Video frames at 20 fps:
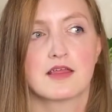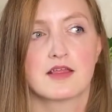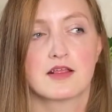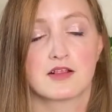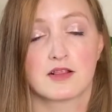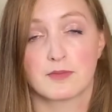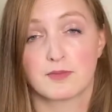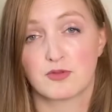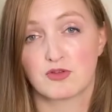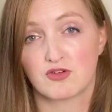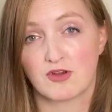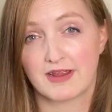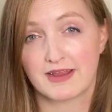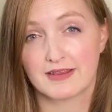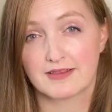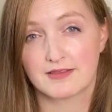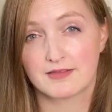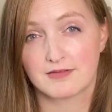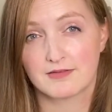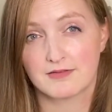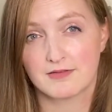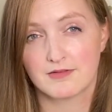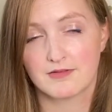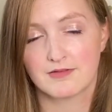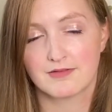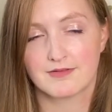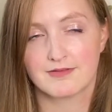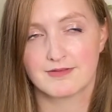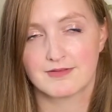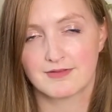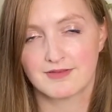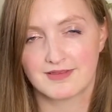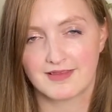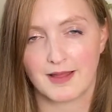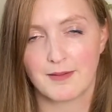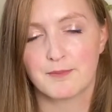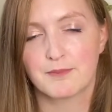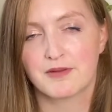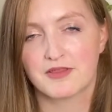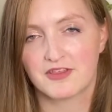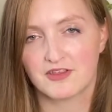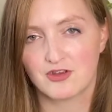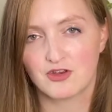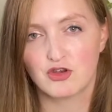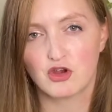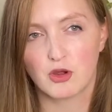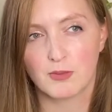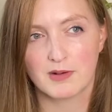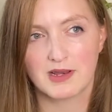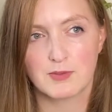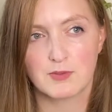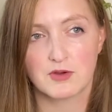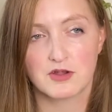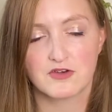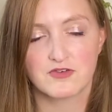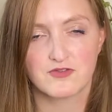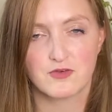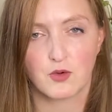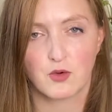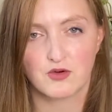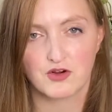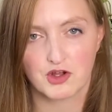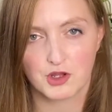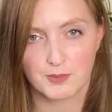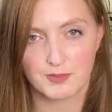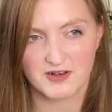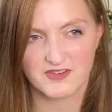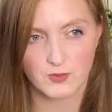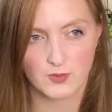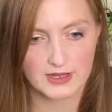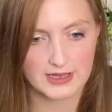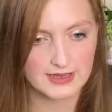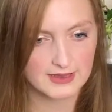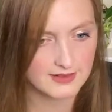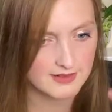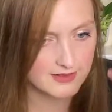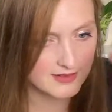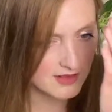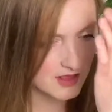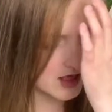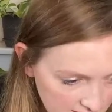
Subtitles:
substrate damper than you normally would for a couple of weeks.